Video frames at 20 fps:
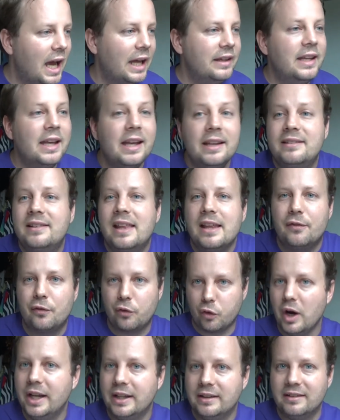and there's their
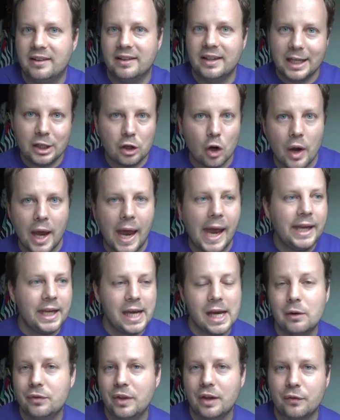friends and they go hang
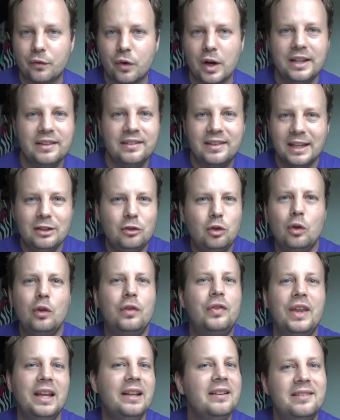out with their friends, they do
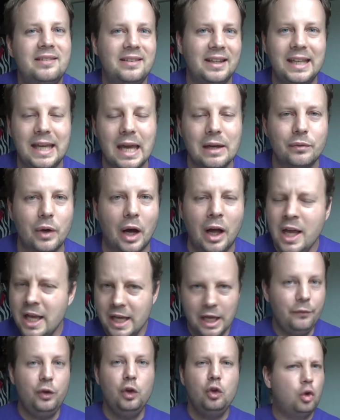things together.
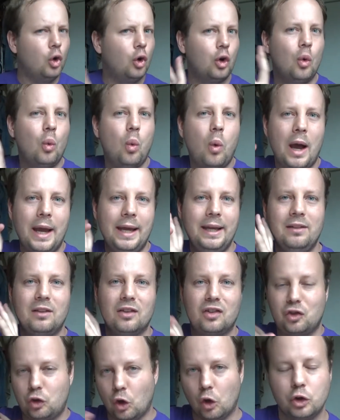If you took away the
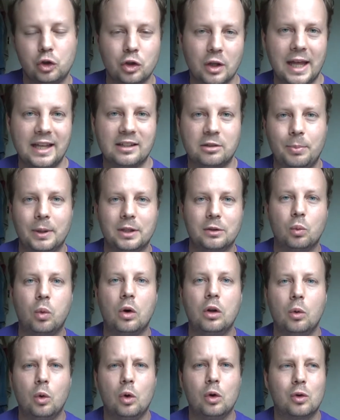social aspect of
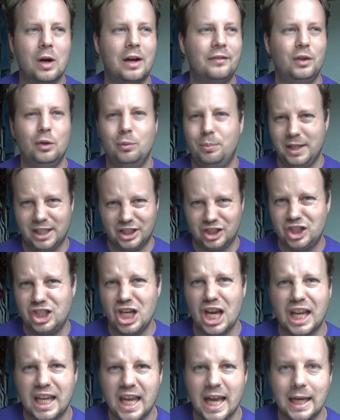World of Warcraft, it would be a
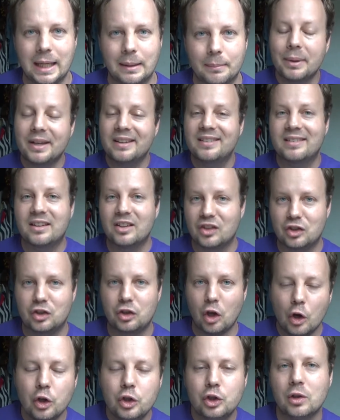shit game. But it's the
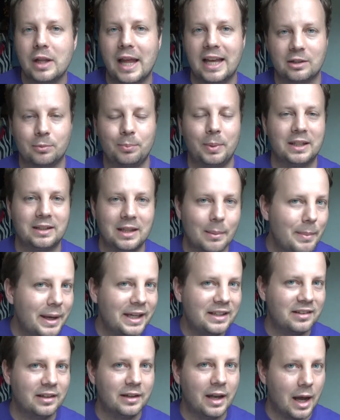social aspect that
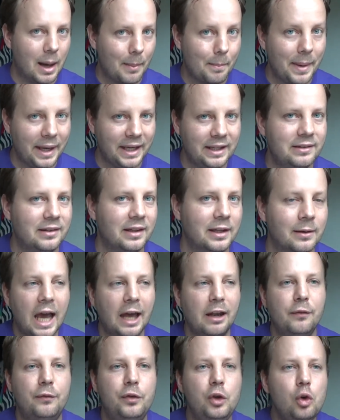makes it amazing.
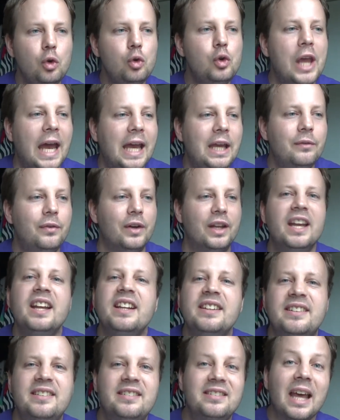And if you gave it
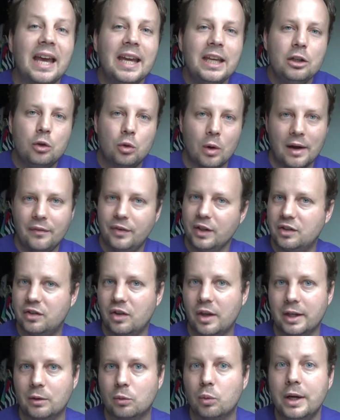insane graphics
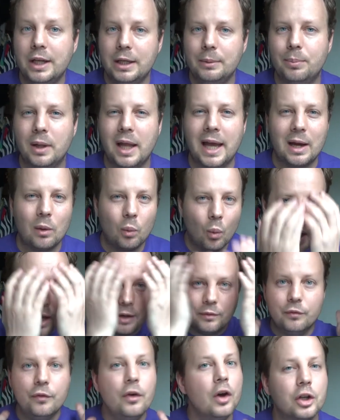like Ready Player
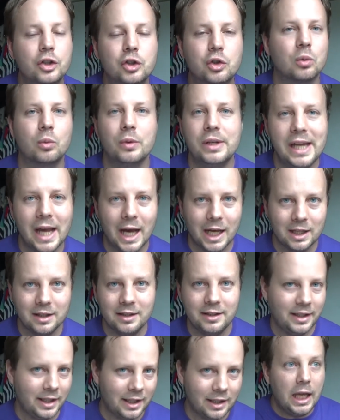One, virtual
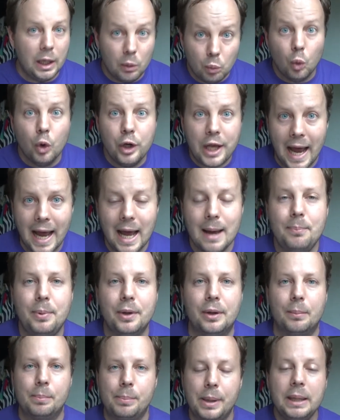reality, it would
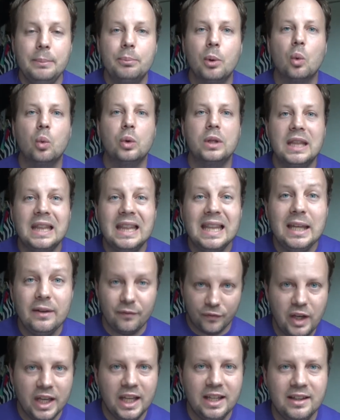happen. People would
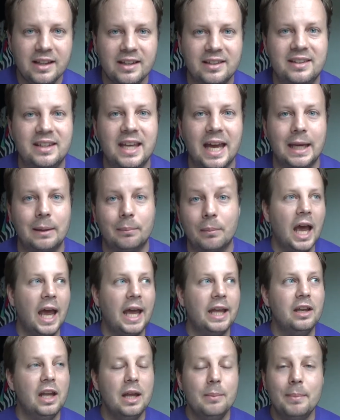live in this game.
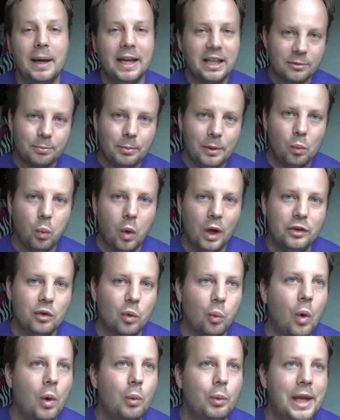And it makes me wonder
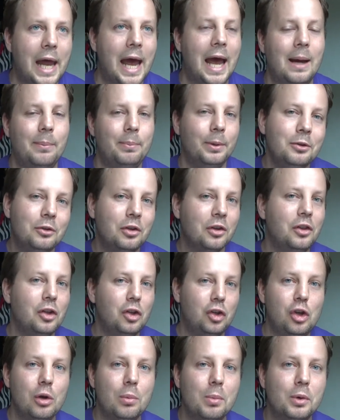what would happen to the
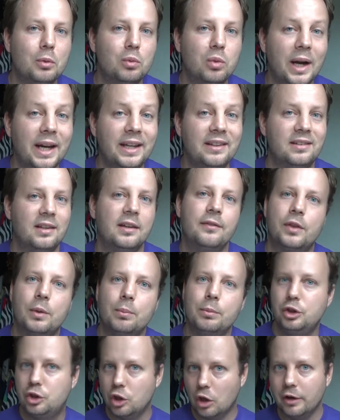human race if the
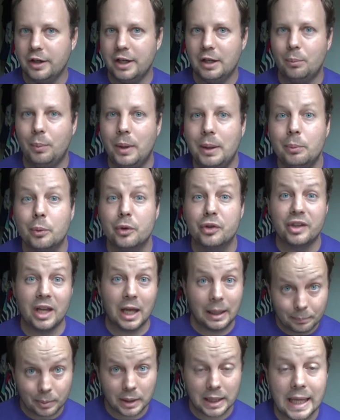majority people
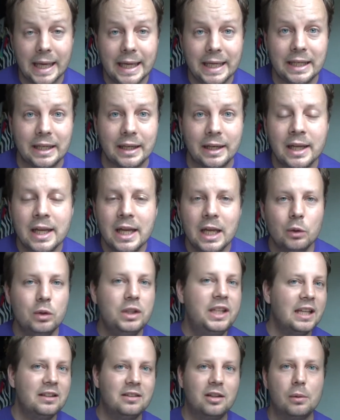started playing it. It
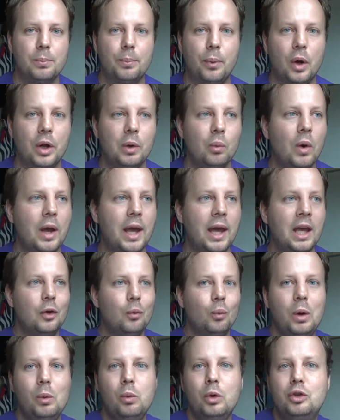would get to the point where
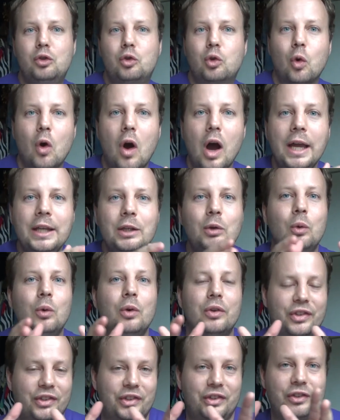we would grind to
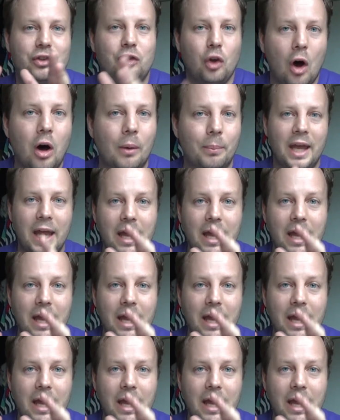a stop